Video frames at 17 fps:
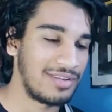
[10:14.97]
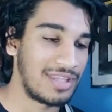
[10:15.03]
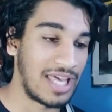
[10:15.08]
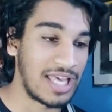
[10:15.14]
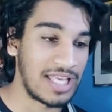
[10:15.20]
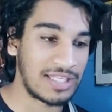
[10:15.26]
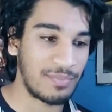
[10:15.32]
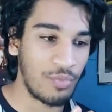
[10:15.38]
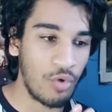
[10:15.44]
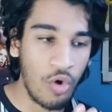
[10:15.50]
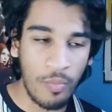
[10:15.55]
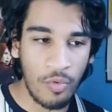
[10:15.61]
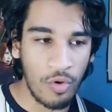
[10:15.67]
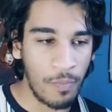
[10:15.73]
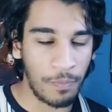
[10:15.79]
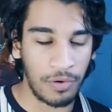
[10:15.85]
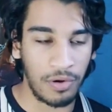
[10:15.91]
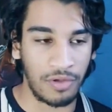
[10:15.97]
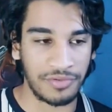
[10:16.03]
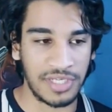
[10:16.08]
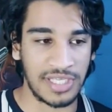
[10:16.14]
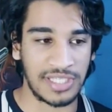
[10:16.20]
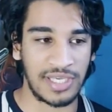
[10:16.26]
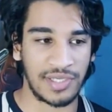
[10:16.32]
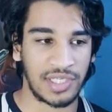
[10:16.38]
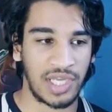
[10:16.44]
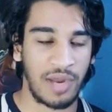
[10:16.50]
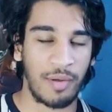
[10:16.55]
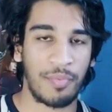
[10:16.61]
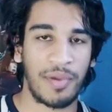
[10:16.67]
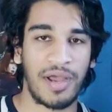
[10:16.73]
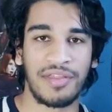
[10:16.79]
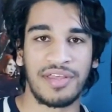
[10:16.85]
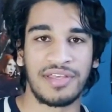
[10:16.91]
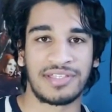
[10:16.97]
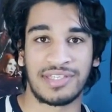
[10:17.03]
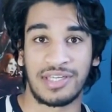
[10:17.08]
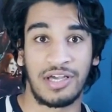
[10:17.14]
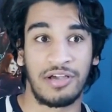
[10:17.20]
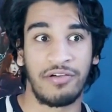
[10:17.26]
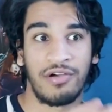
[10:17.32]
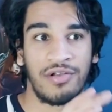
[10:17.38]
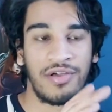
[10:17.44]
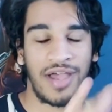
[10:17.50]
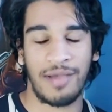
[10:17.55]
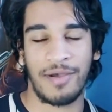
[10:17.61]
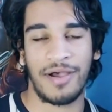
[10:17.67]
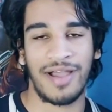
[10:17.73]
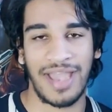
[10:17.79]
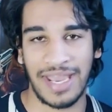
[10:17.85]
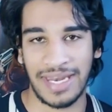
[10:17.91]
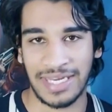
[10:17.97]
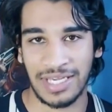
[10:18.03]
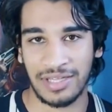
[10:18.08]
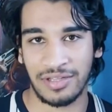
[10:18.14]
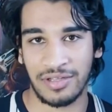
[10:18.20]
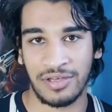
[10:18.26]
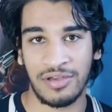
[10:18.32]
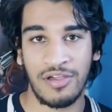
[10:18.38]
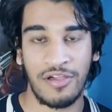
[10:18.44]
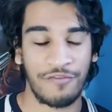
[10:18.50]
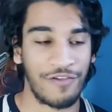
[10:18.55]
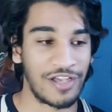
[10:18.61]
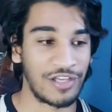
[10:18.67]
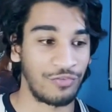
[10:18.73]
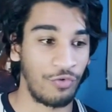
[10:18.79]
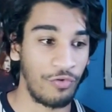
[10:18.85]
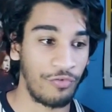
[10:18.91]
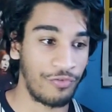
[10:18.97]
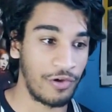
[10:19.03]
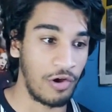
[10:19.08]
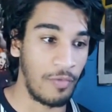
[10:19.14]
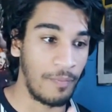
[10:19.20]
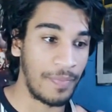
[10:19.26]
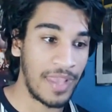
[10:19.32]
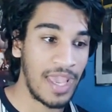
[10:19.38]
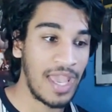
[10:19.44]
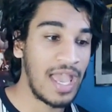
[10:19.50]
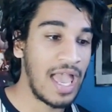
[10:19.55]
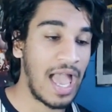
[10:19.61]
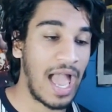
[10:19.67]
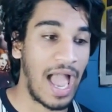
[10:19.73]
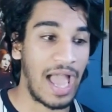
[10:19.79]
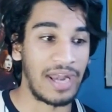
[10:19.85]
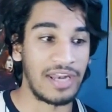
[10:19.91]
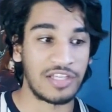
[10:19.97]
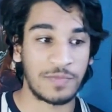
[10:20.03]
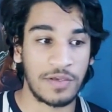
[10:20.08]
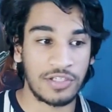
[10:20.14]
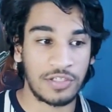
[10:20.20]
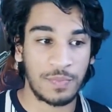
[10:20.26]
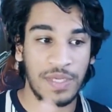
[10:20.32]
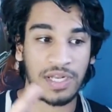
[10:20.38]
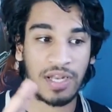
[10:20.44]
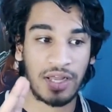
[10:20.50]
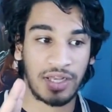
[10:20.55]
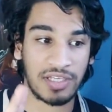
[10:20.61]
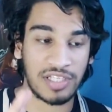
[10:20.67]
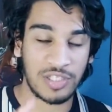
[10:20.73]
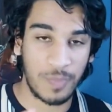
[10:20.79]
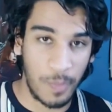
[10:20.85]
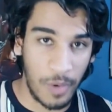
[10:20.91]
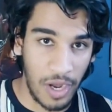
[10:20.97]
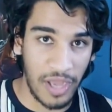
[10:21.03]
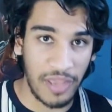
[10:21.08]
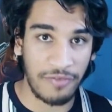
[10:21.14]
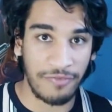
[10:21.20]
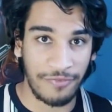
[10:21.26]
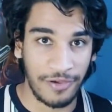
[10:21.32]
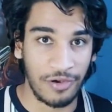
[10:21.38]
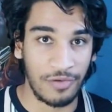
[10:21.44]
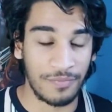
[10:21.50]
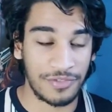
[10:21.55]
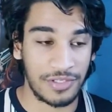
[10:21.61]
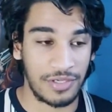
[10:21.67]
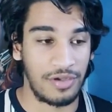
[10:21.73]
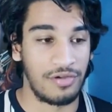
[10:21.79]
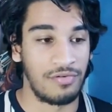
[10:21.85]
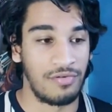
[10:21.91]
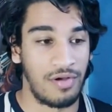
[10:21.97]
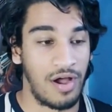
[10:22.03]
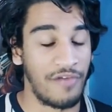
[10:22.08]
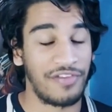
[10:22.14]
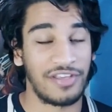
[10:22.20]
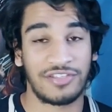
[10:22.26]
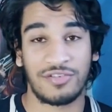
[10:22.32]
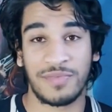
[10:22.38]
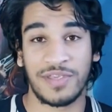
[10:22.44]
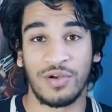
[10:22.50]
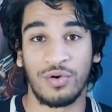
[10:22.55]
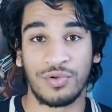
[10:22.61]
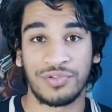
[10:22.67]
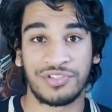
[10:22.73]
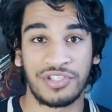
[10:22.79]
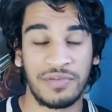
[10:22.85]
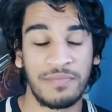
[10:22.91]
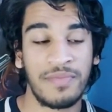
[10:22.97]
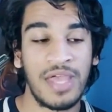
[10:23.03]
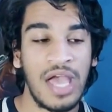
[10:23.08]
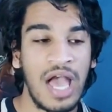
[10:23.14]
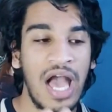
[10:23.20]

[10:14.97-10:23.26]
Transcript: There's more and more plot details coming about this than I heard about any other Phase 4 film. And it's supposed to be like a spy film. So I think it's going to be awesome.